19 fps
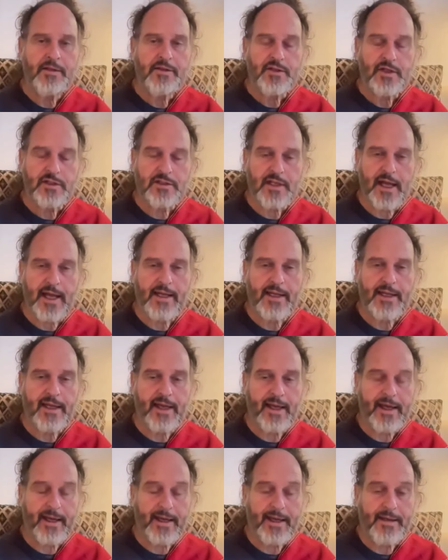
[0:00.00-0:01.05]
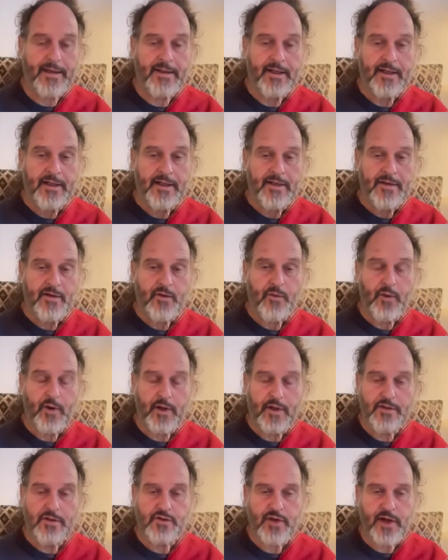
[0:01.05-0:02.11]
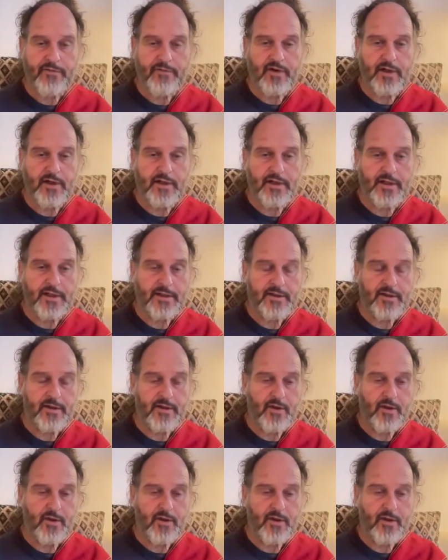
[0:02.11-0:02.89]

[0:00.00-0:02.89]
just like the world traveler in